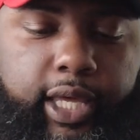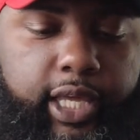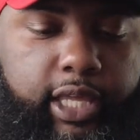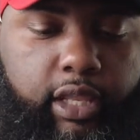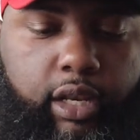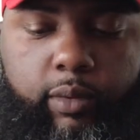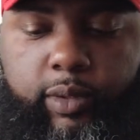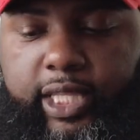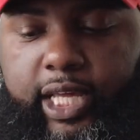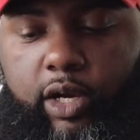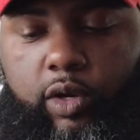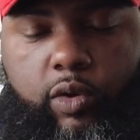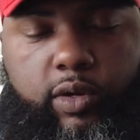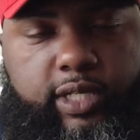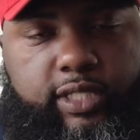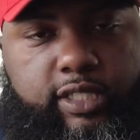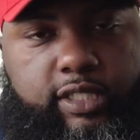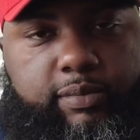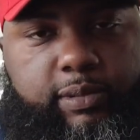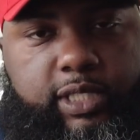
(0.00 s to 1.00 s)
without going
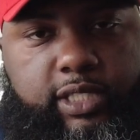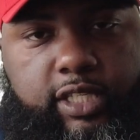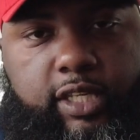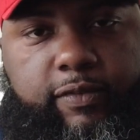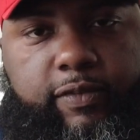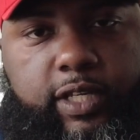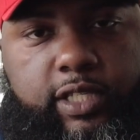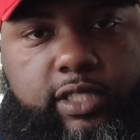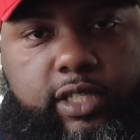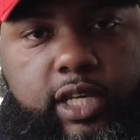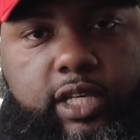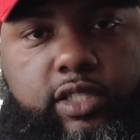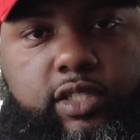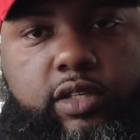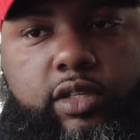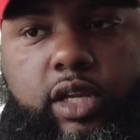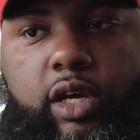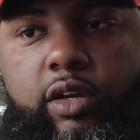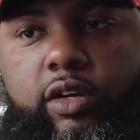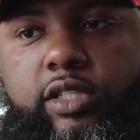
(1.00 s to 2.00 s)
into specifics, because
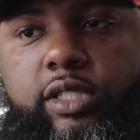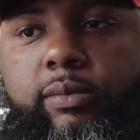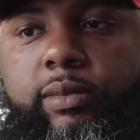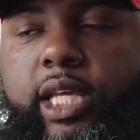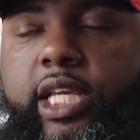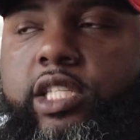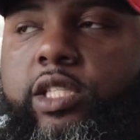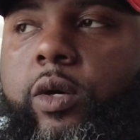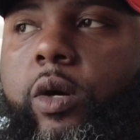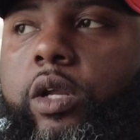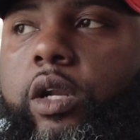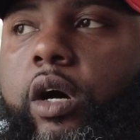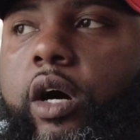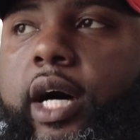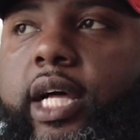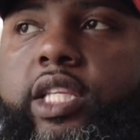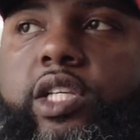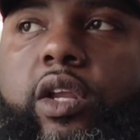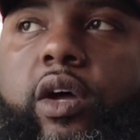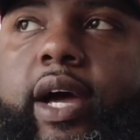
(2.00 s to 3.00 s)
there's some things going
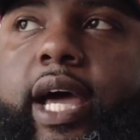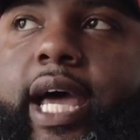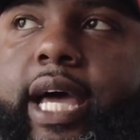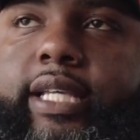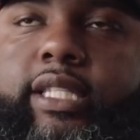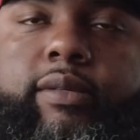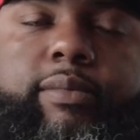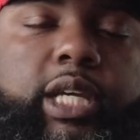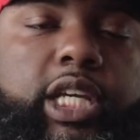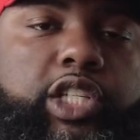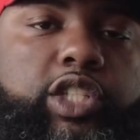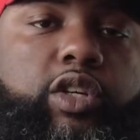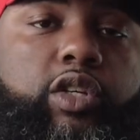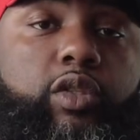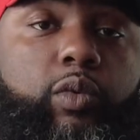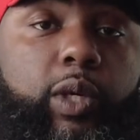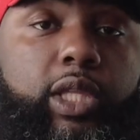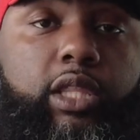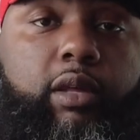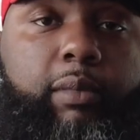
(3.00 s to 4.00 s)
on. I had some
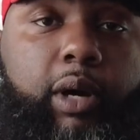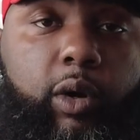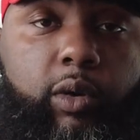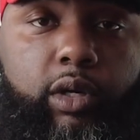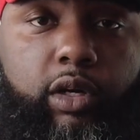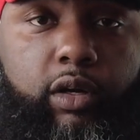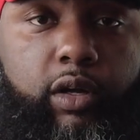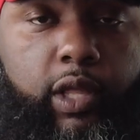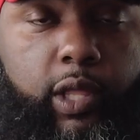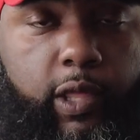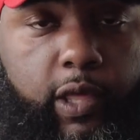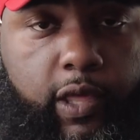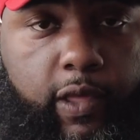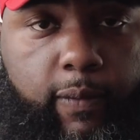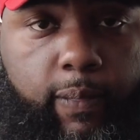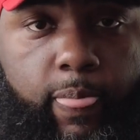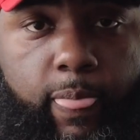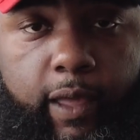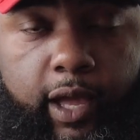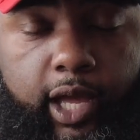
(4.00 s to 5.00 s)
issues with the motor,
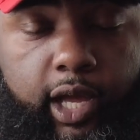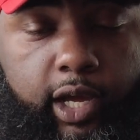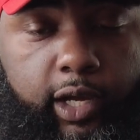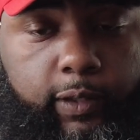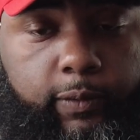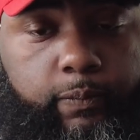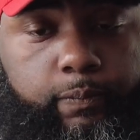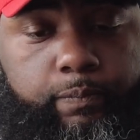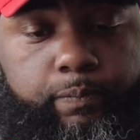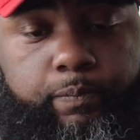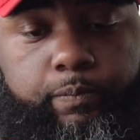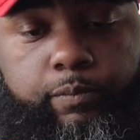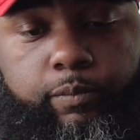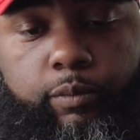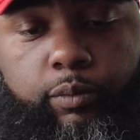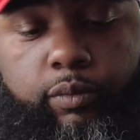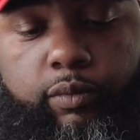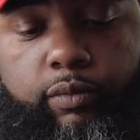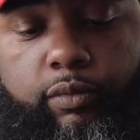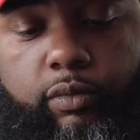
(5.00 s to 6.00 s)
and
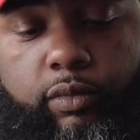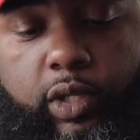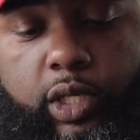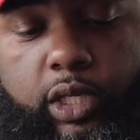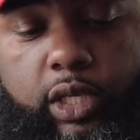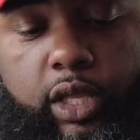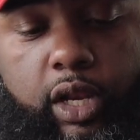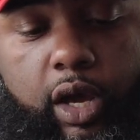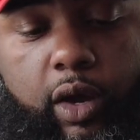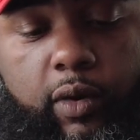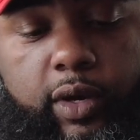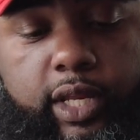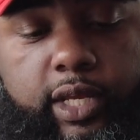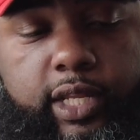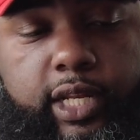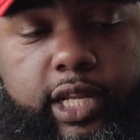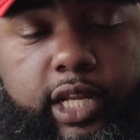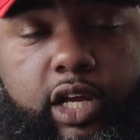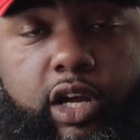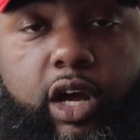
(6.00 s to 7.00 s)

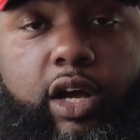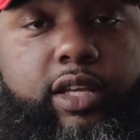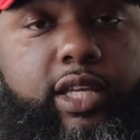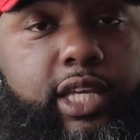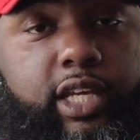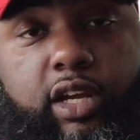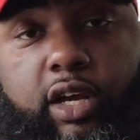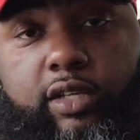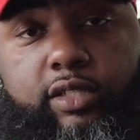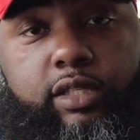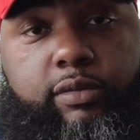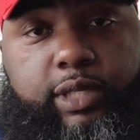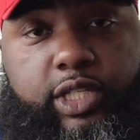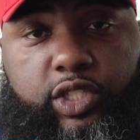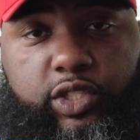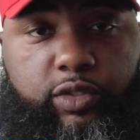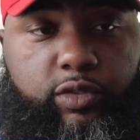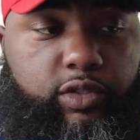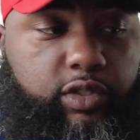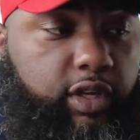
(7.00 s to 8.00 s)
it caused some
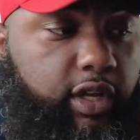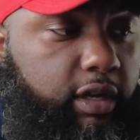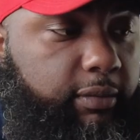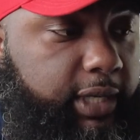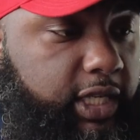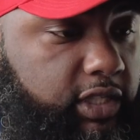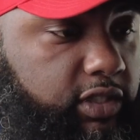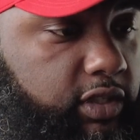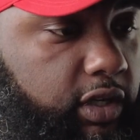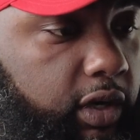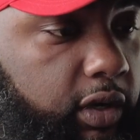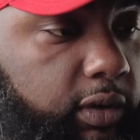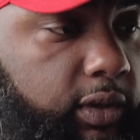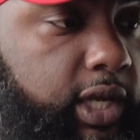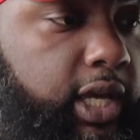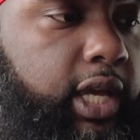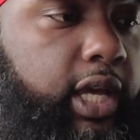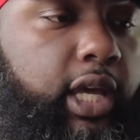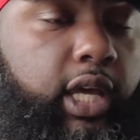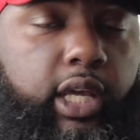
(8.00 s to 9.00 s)
issues. You know what I mean? So,
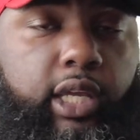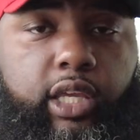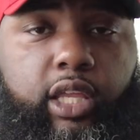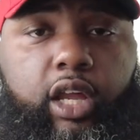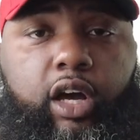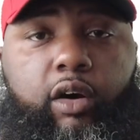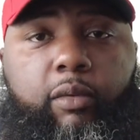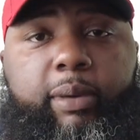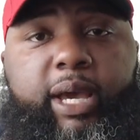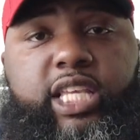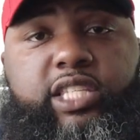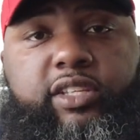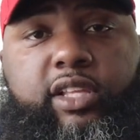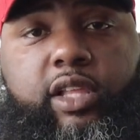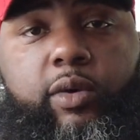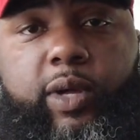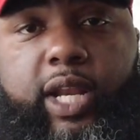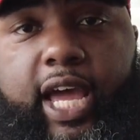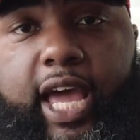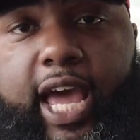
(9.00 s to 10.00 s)

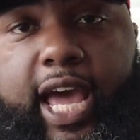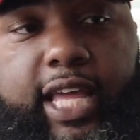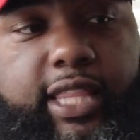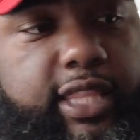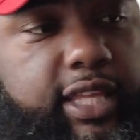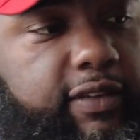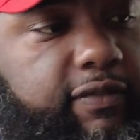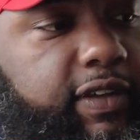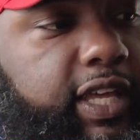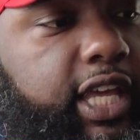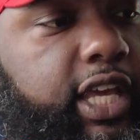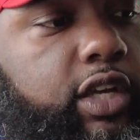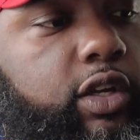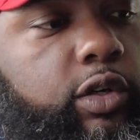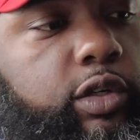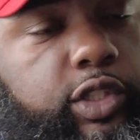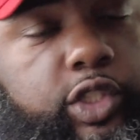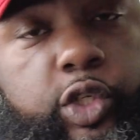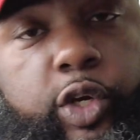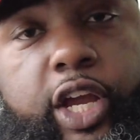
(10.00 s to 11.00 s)
basically, when I had the
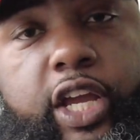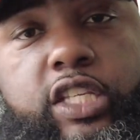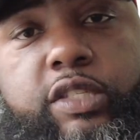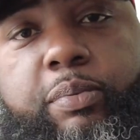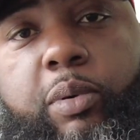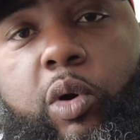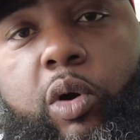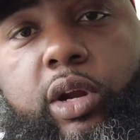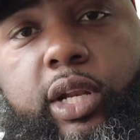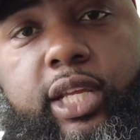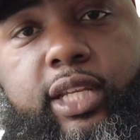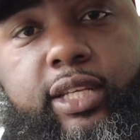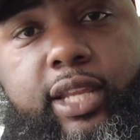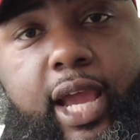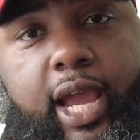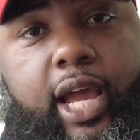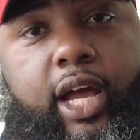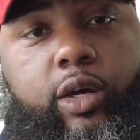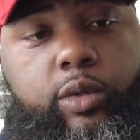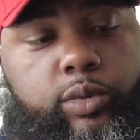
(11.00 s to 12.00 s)
vehicle transported
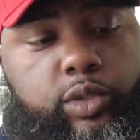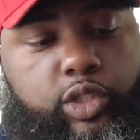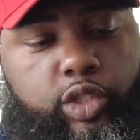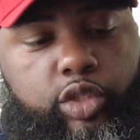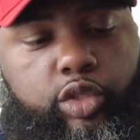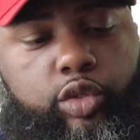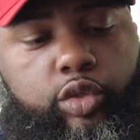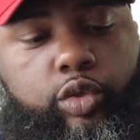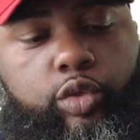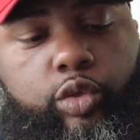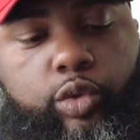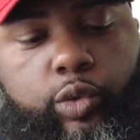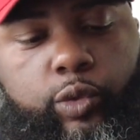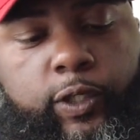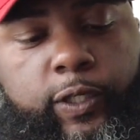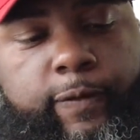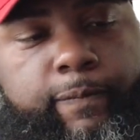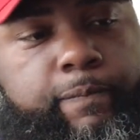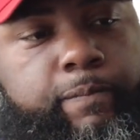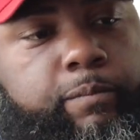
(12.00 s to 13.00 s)
down
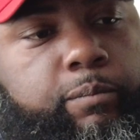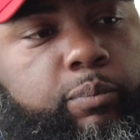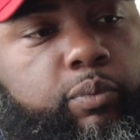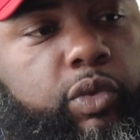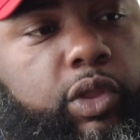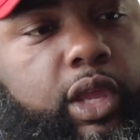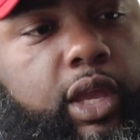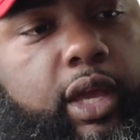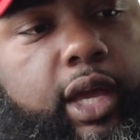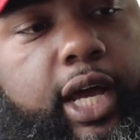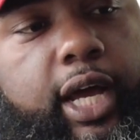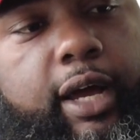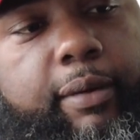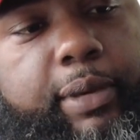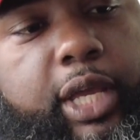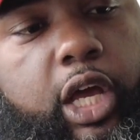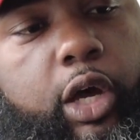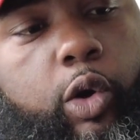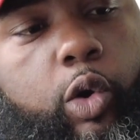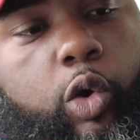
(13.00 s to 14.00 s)
to
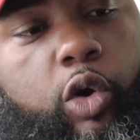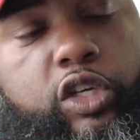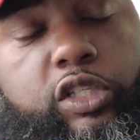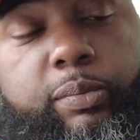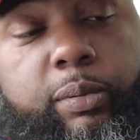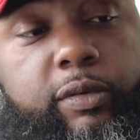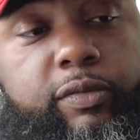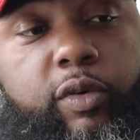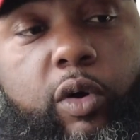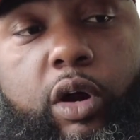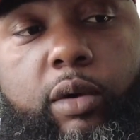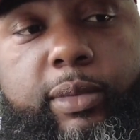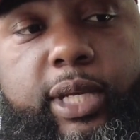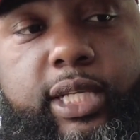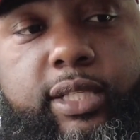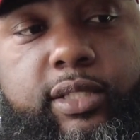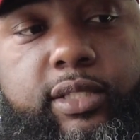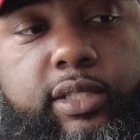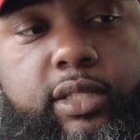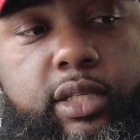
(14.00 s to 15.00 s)
Hell Horse
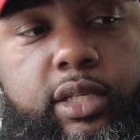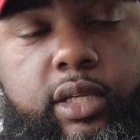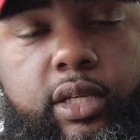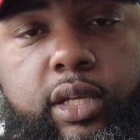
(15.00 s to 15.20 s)
Performance,